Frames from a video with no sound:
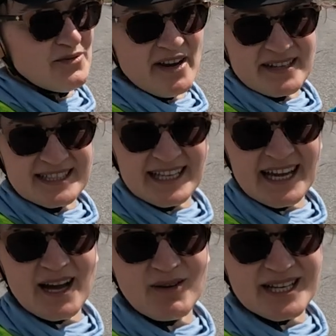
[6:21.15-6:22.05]

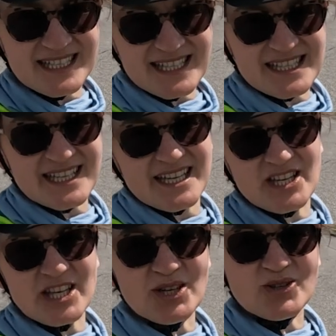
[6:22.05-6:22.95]
Firstly, I wanted to say a
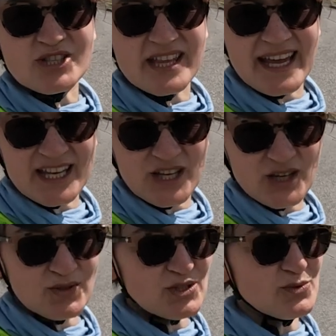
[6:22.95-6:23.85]
huge thank
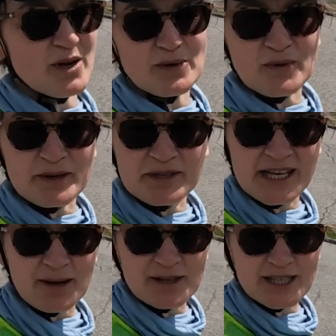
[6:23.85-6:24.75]
you to our Warm
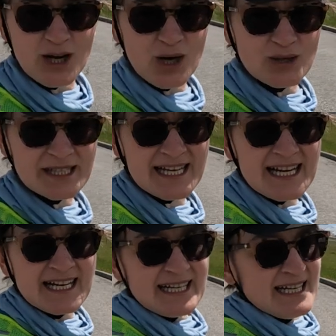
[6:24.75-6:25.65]
Showers host
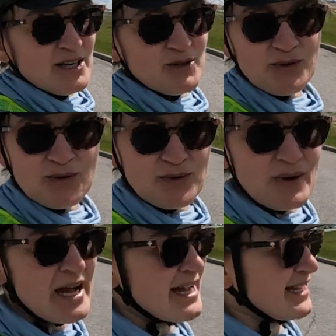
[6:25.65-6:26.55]
who
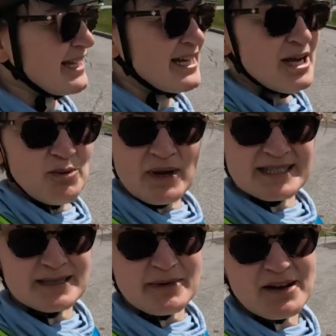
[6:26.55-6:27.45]

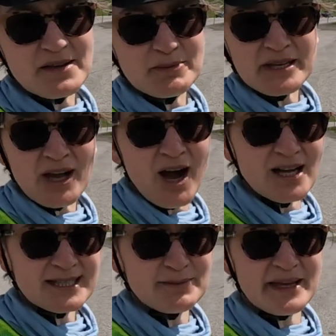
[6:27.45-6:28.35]
went above and
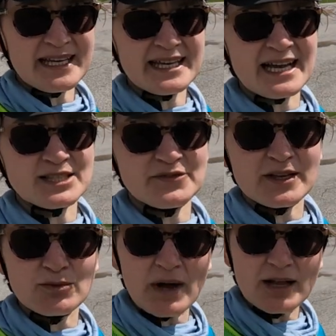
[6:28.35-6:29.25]
beyond in making us
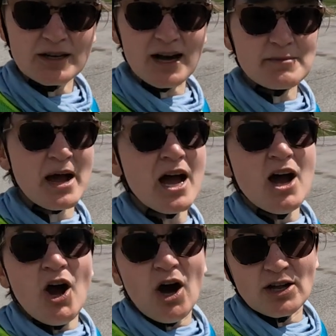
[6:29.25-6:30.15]
feel welcome
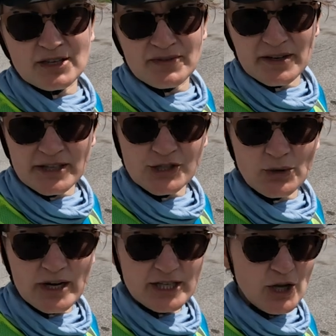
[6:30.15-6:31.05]
on a very
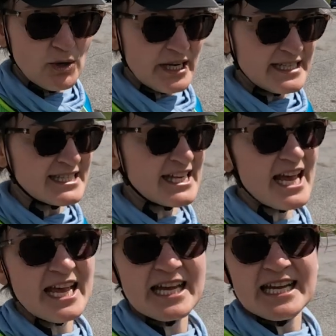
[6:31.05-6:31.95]
short notice,
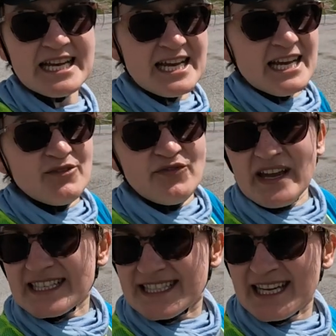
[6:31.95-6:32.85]

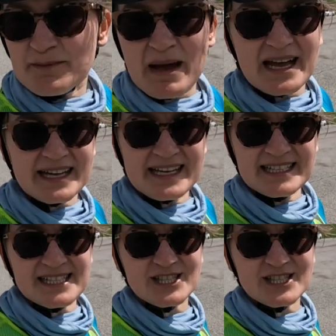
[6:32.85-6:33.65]
fixing Marine's